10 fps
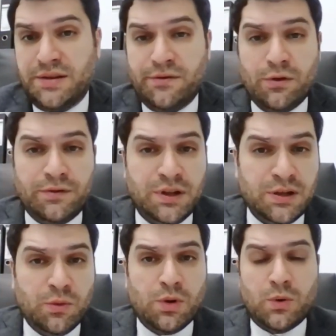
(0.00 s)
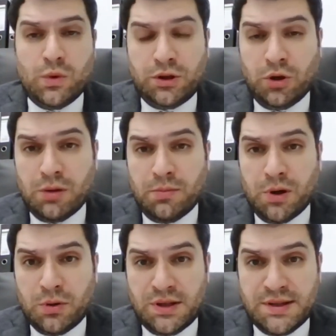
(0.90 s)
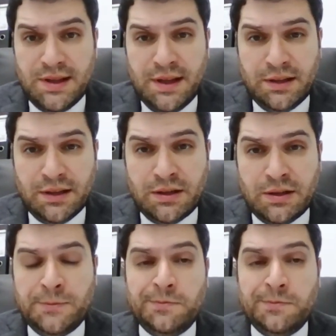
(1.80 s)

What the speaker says: involved in the work will talk about this later.